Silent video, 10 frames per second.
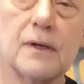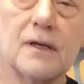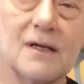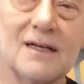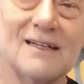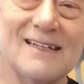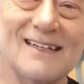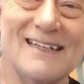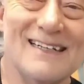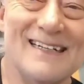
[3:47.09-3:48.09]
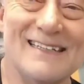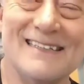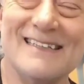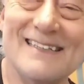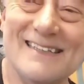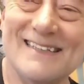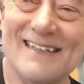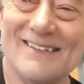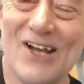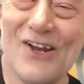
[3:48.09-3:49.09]

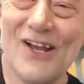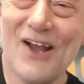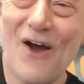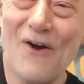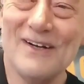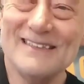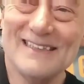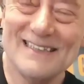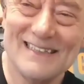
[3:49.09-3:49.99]
There you go.